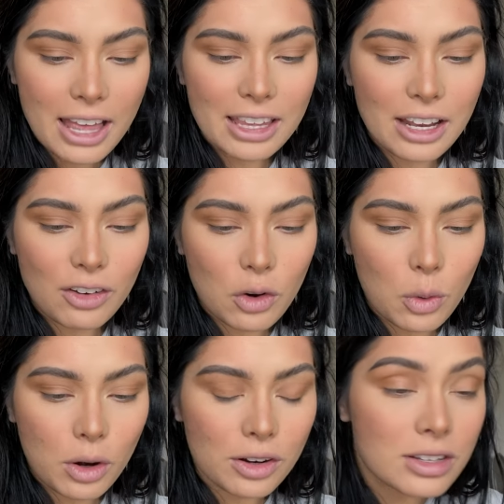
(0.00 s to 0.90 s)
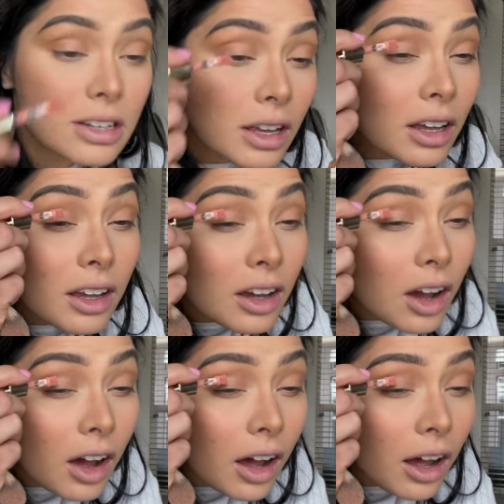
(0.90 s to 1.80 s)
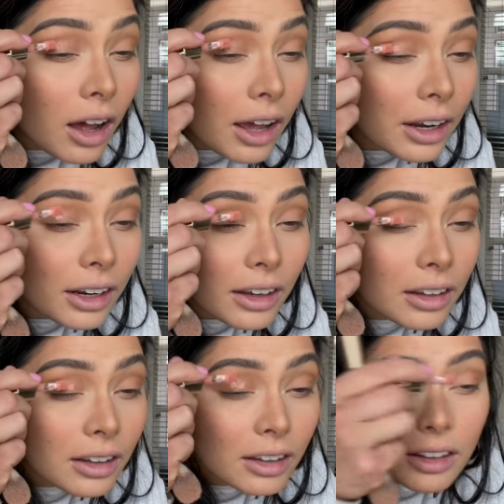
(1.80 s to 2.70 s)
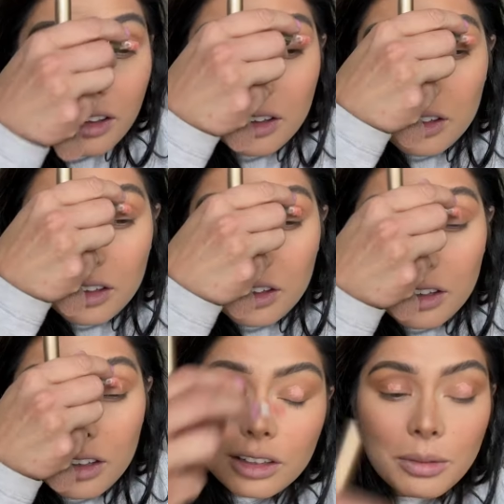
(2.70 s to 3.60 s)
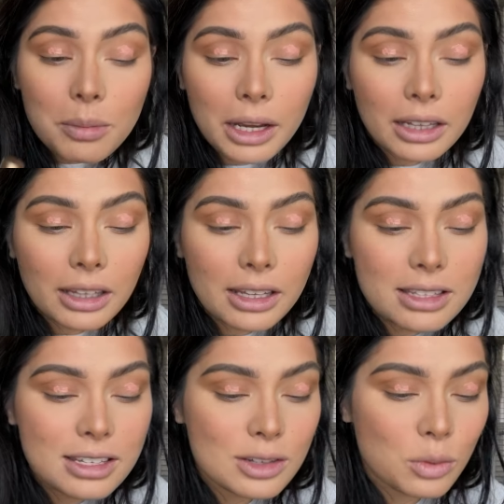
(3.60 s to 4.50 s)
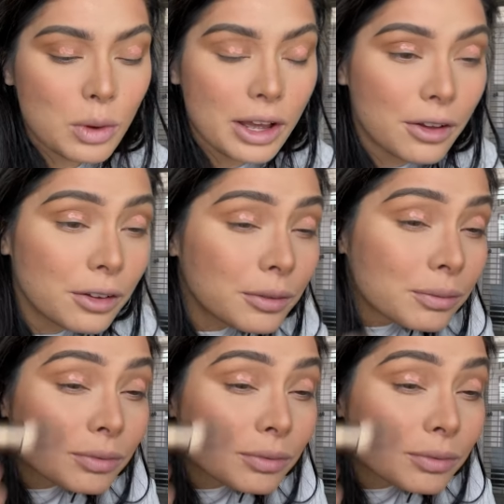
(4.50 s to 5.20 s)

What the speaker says: And then of course on my lids as well.